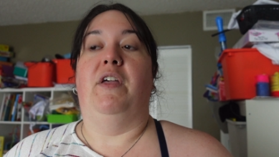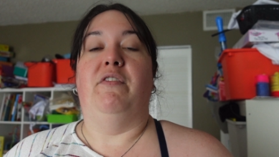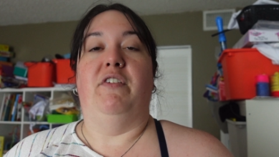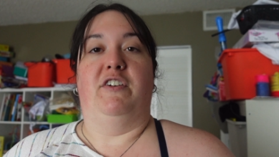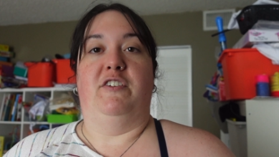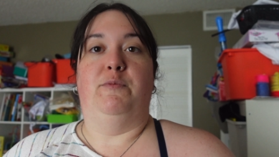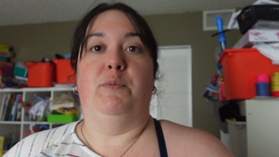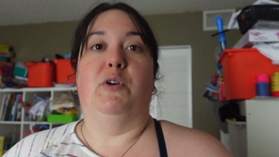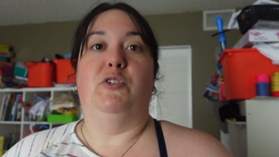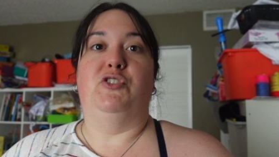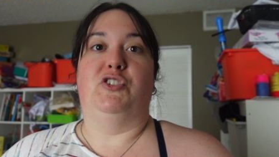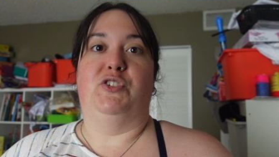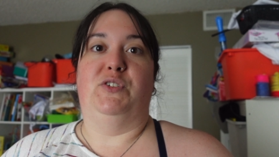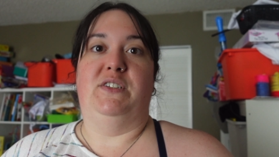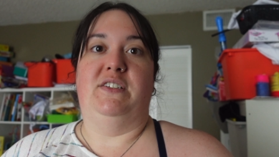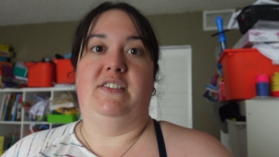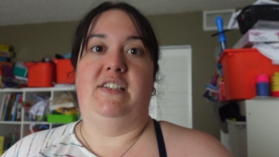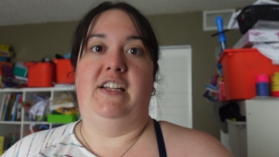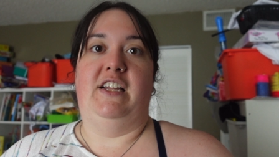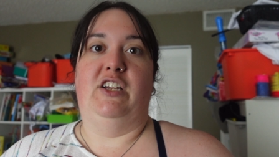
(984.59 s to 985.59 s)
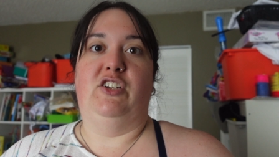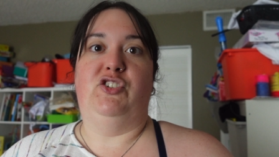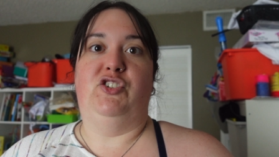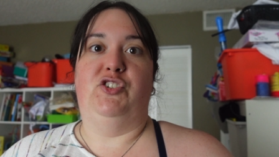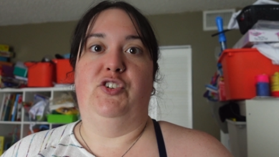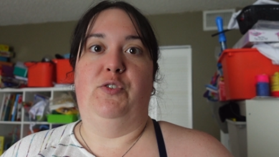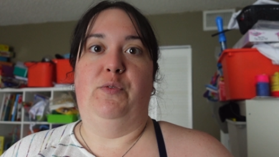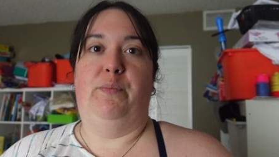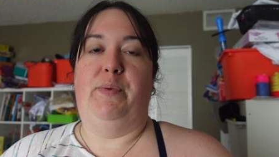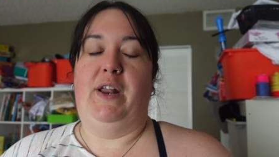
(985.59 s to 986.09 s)
if exposure is the
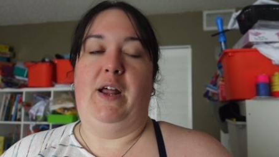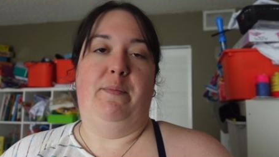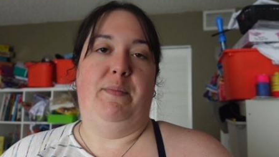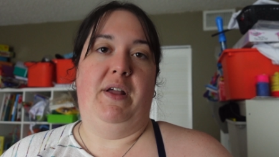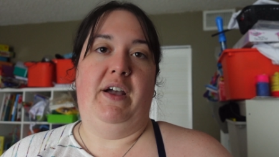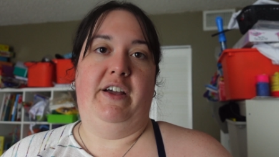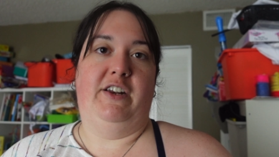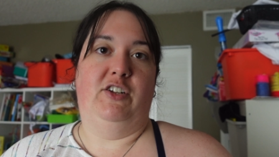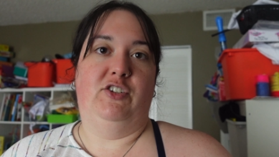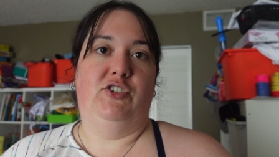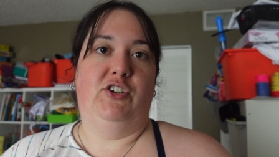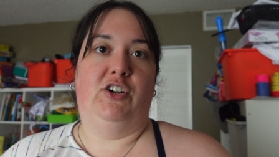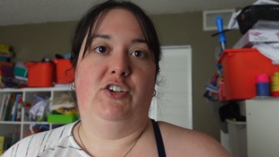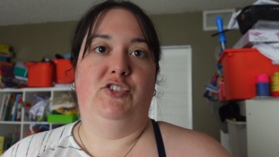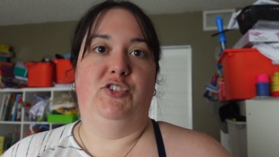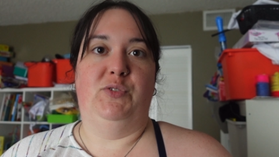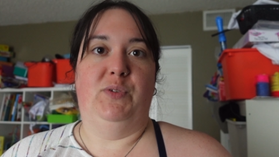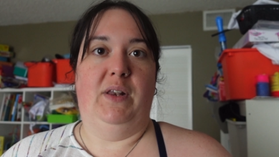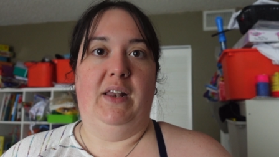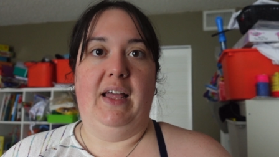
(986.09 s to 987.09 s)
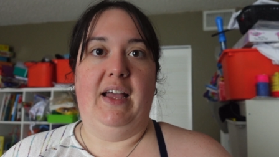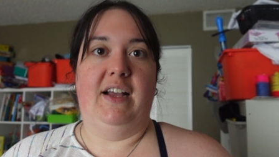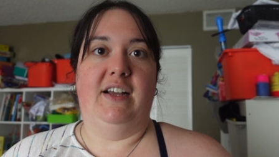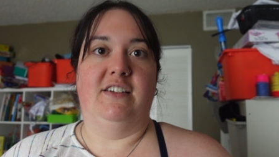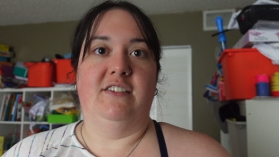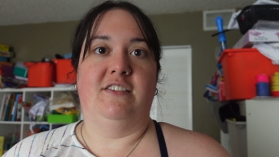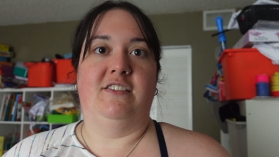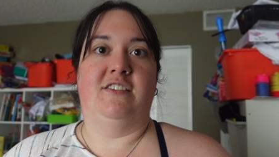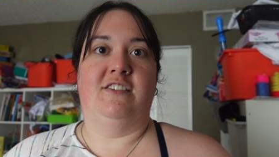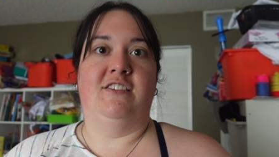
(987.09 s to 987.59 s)
issue, but I'm not going to charge you
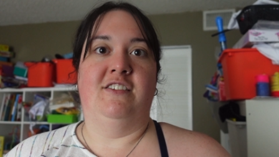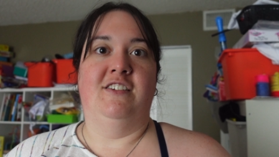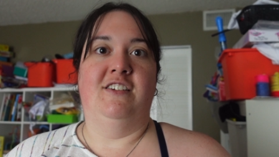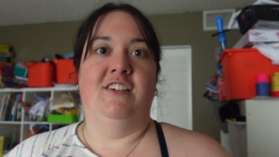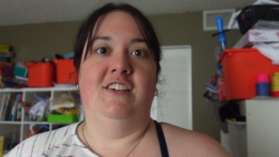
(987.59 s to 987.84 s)
less,